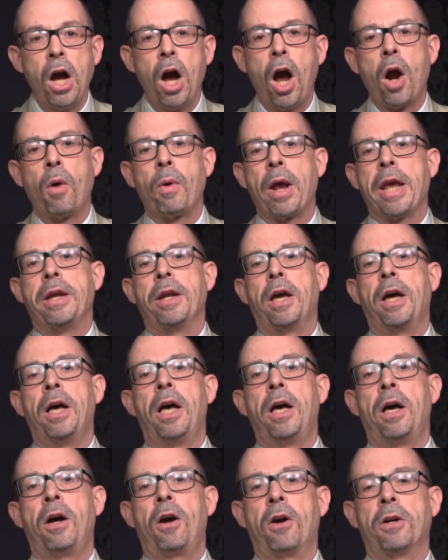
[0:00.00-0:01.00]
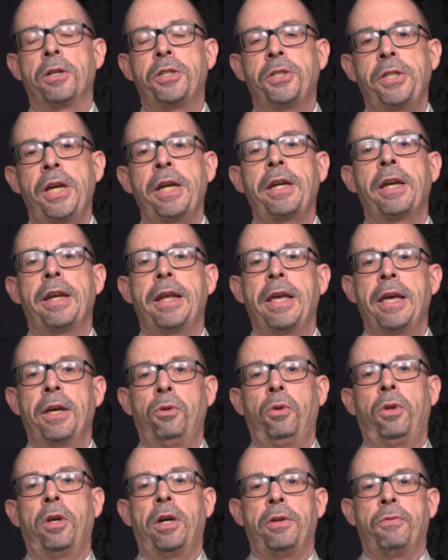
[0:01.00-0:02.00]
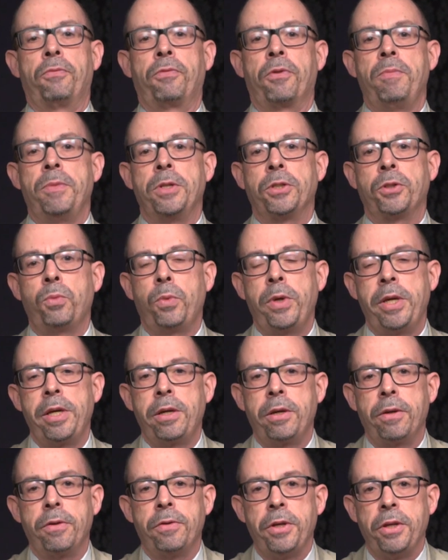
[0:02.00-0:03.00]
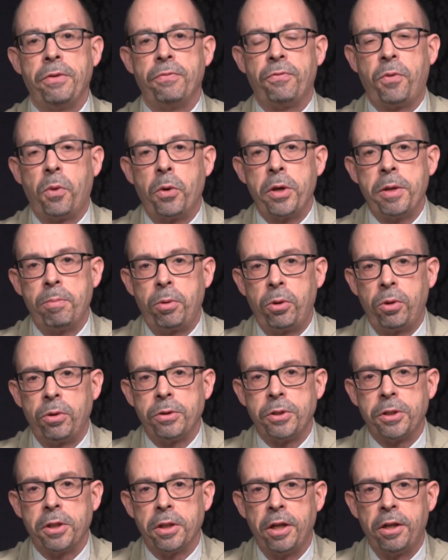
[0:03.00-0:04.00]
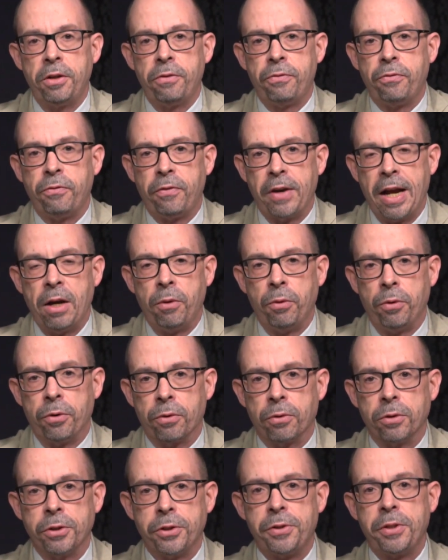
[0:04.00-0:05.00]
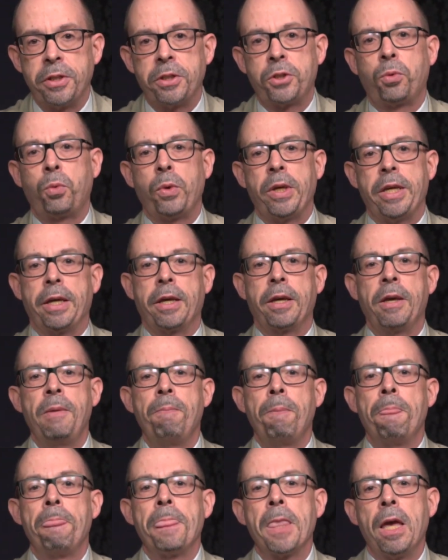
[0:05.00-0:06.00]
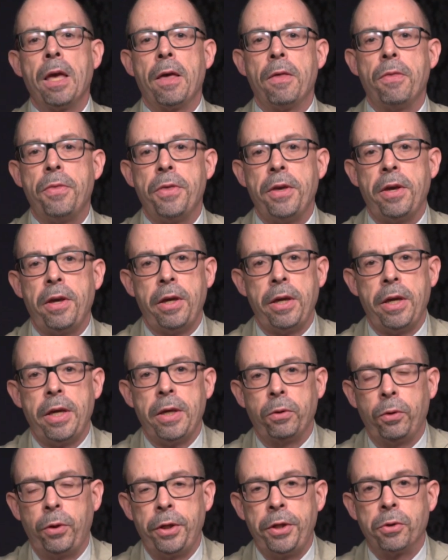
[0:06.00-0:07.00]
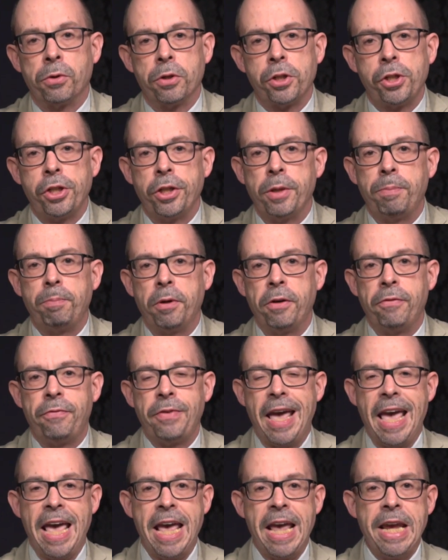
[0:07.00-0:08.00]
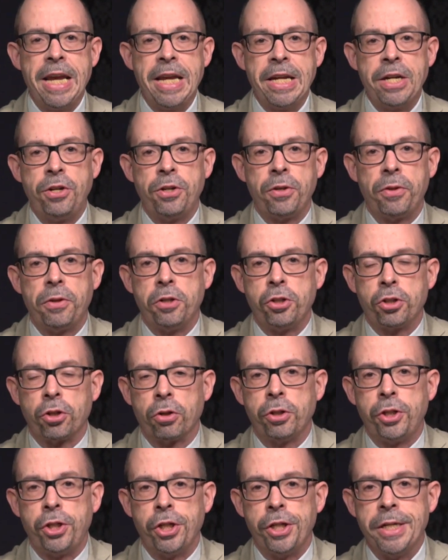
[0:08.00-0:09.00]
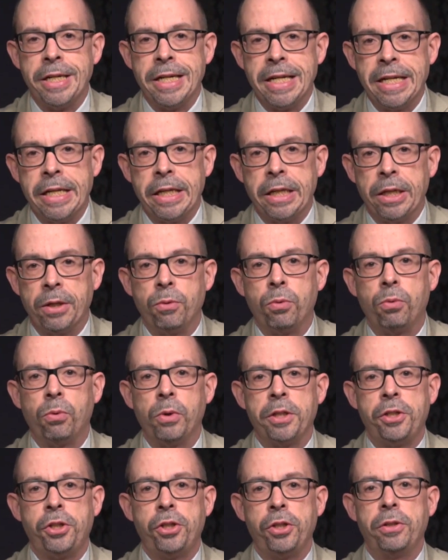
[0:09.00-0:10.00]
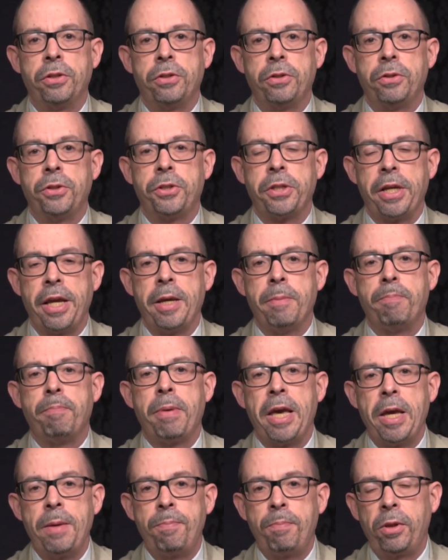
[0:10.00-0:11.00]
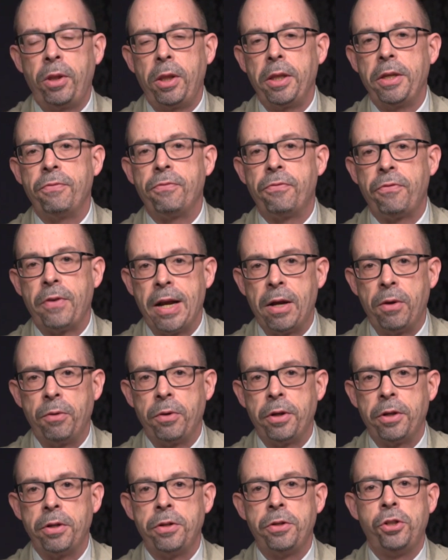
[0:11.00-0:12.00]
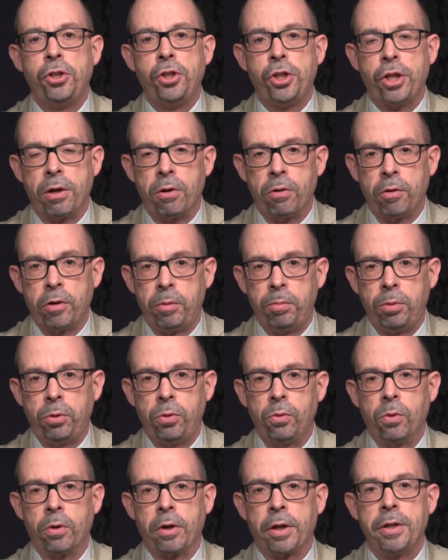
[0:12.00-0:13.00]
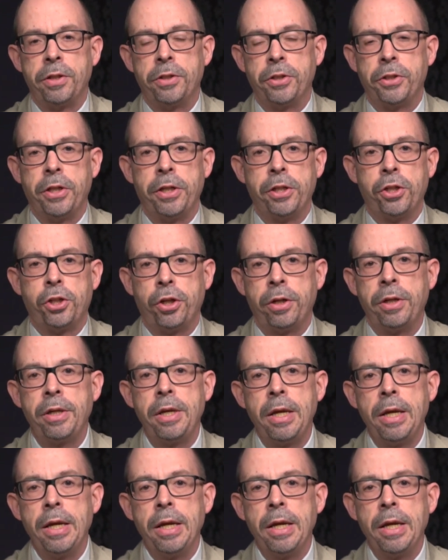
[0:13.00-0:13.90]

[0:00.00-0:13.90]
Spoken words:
All right, our second headline from this week, the foibles of founders. This week, the leadership of Aid to the Church in Need, which is a papally founded charitable organization